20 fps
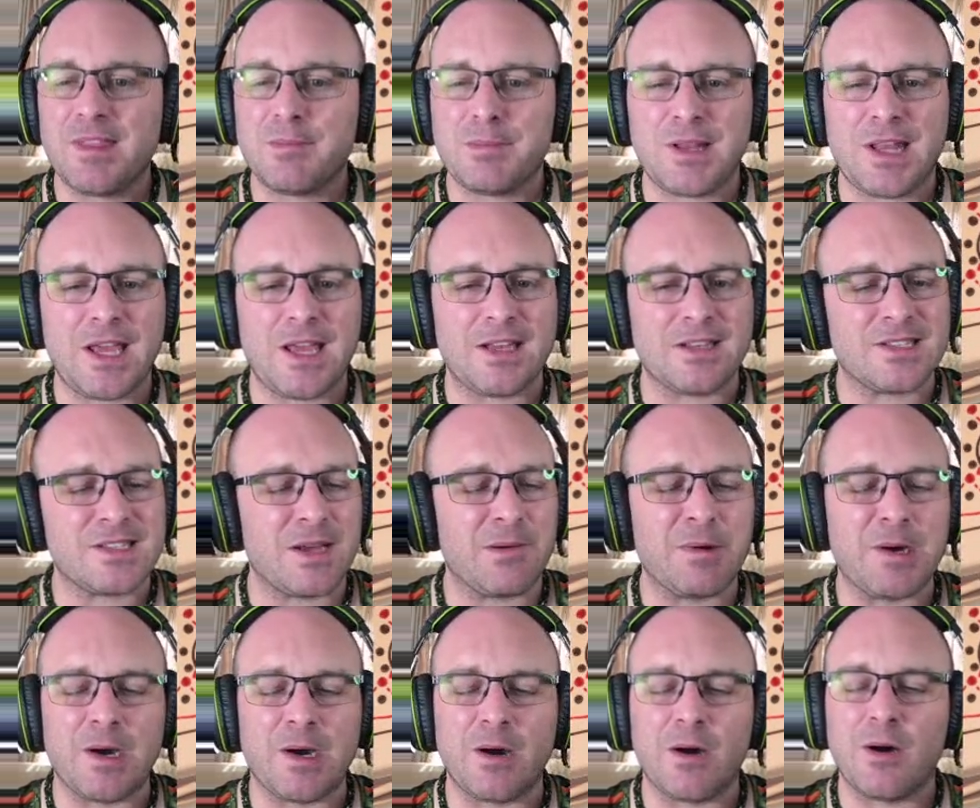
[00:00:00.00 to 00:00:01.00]
plans. I
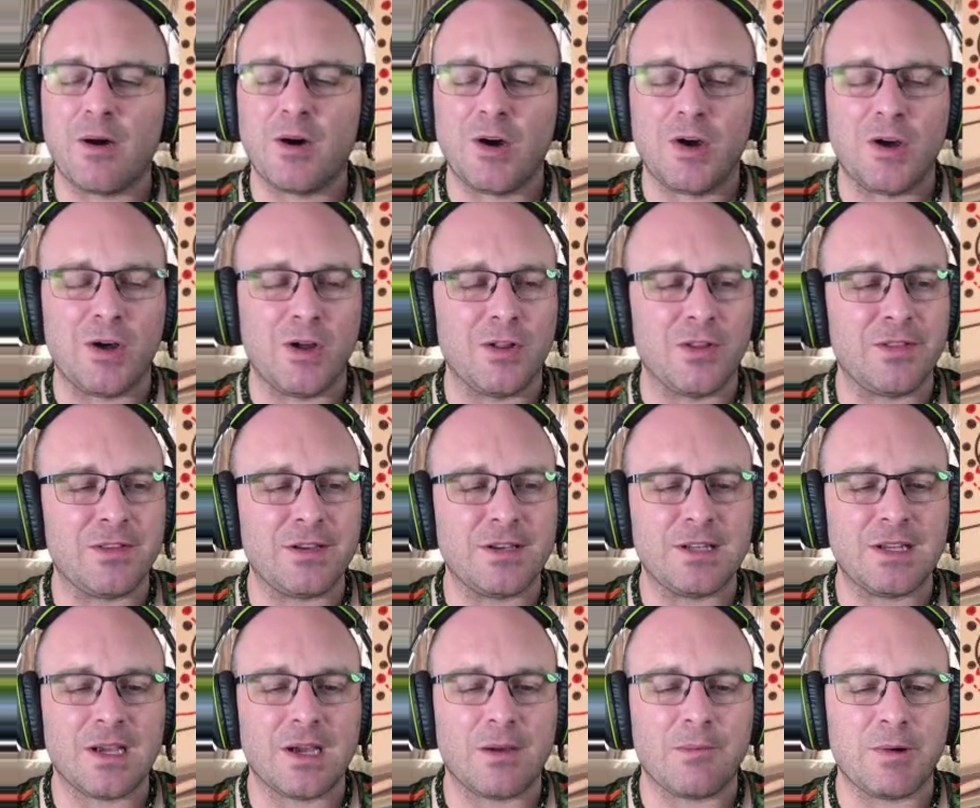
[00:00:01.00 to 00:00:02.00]
want all the D I
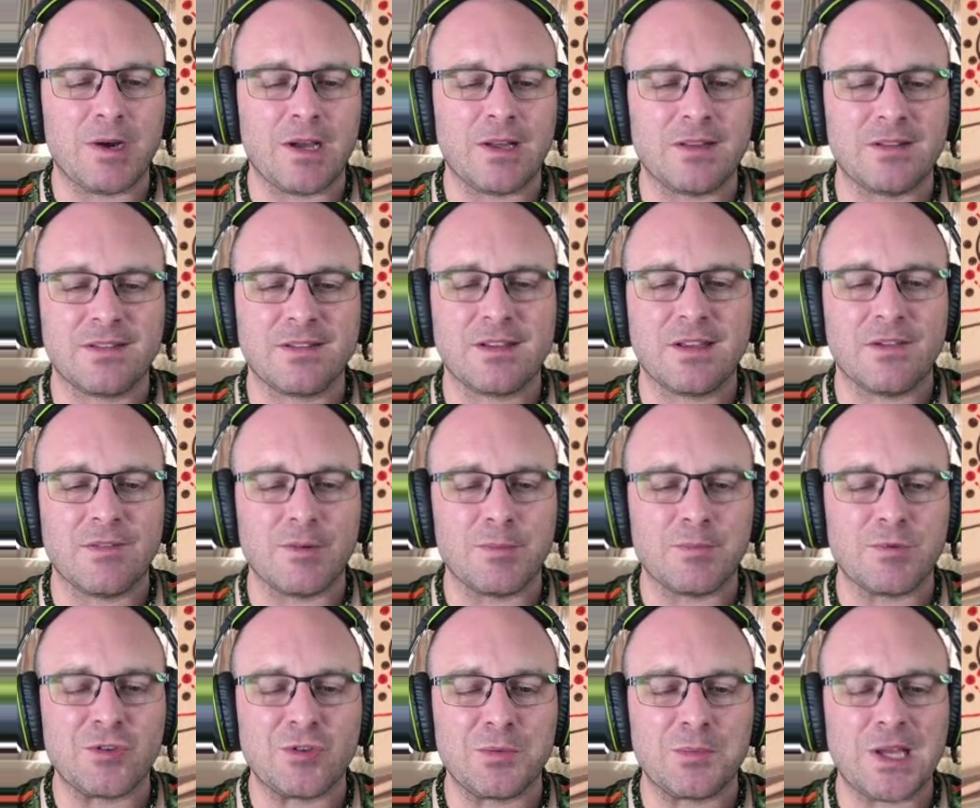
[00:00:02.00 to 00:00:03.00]
Ys. Give them to me.